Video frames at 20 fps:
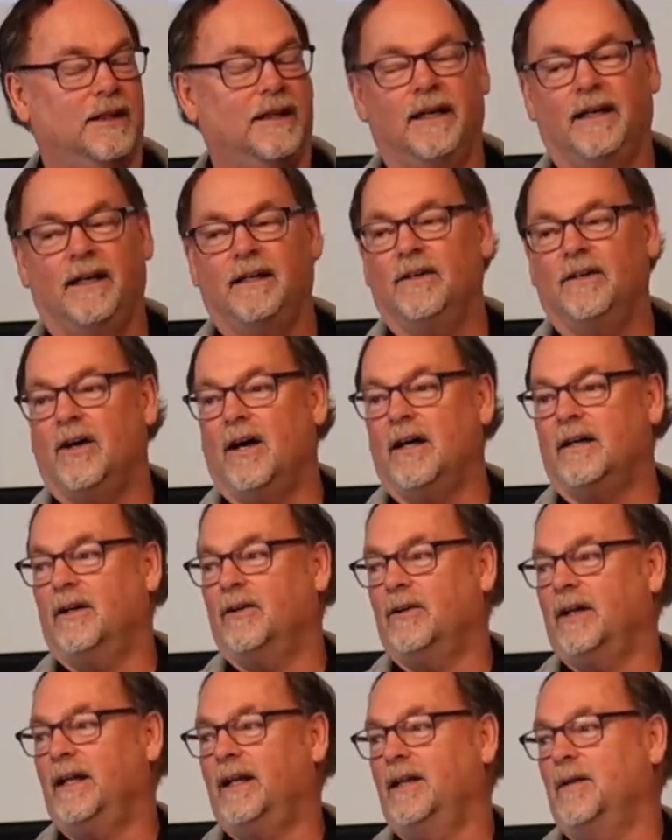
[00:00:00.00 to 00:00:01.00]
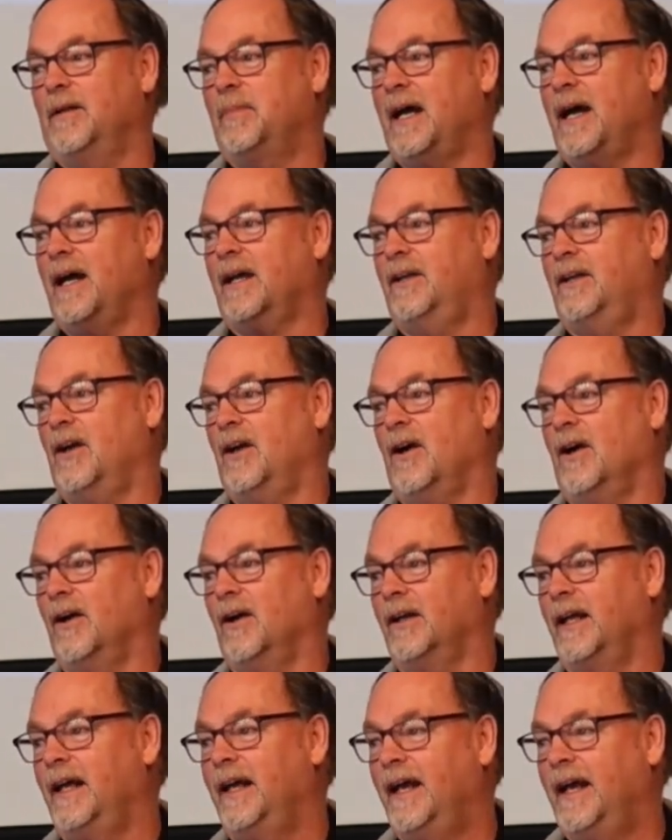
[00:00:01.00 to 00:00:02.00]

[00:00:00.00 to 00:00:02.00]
and not out in the backyard